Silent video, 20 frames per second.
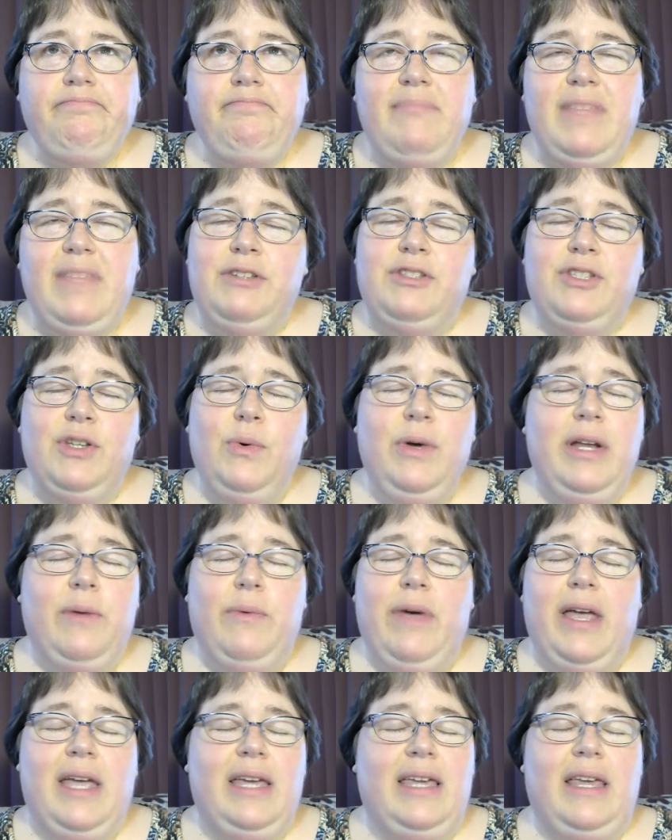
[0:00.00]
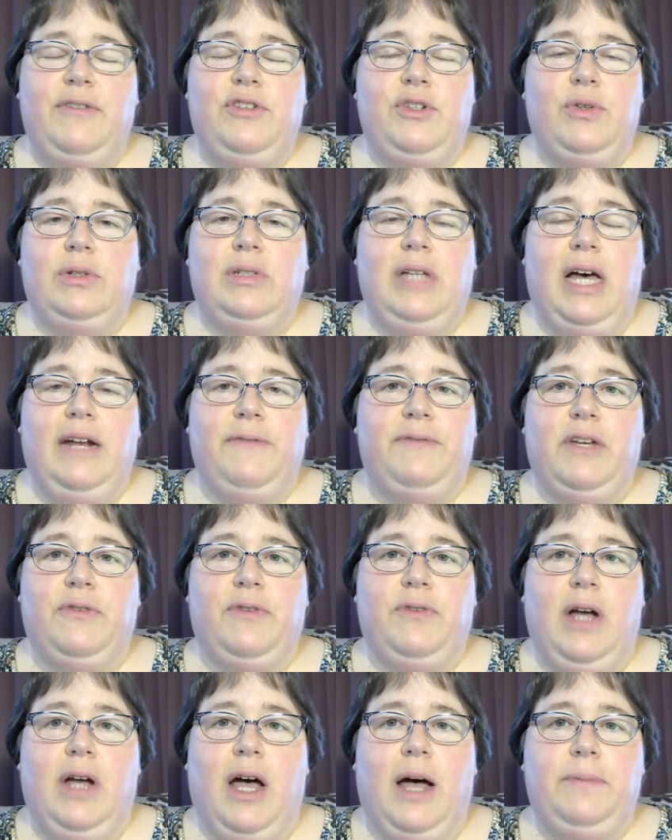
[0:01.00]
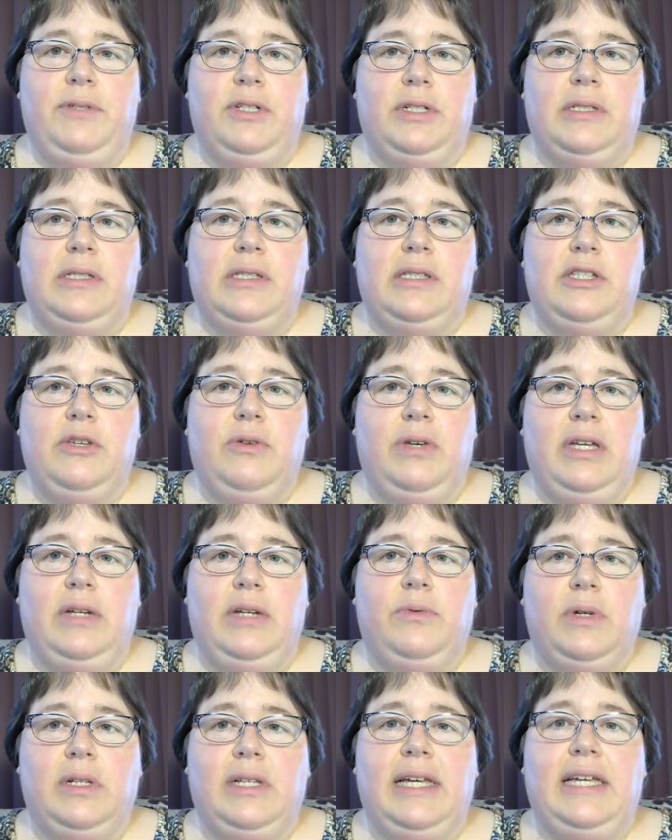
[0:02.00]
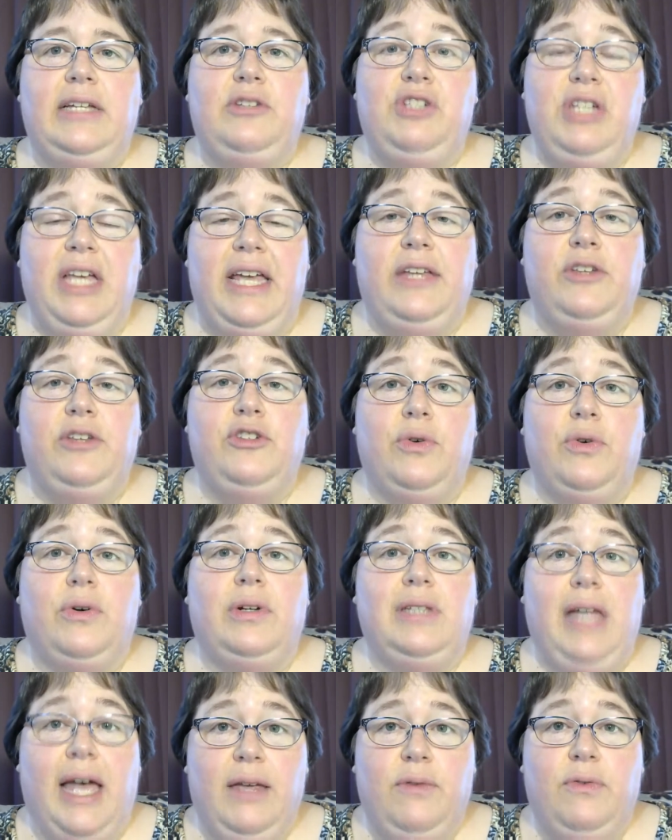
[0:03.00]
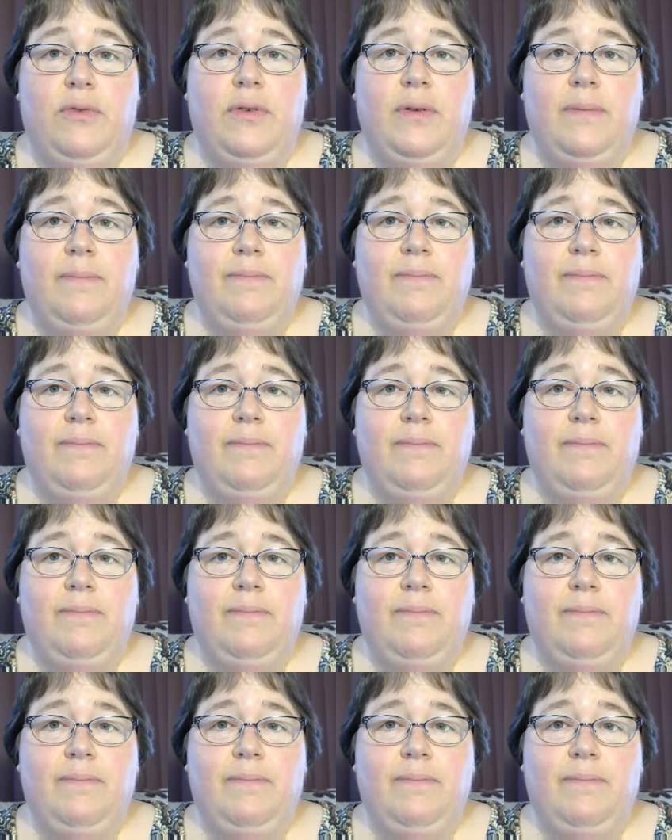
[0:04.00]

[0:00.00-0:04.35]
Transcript: so, anyway, it gives you a lot of different options. You can really change your life.